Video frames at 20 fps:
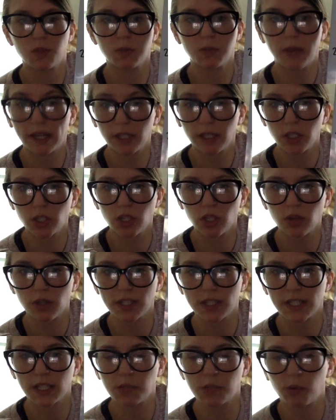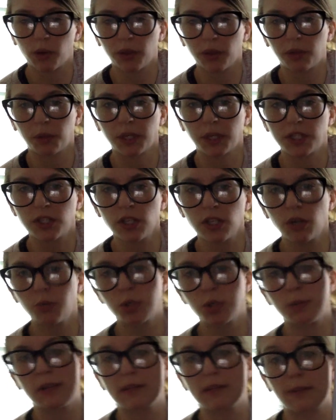magnitude is 6.32, which
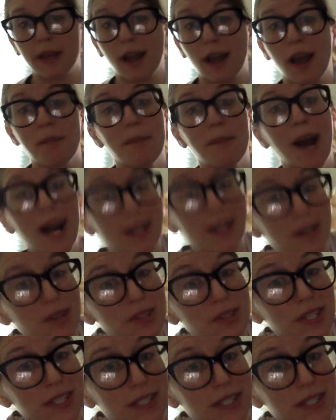means my hypotenuse is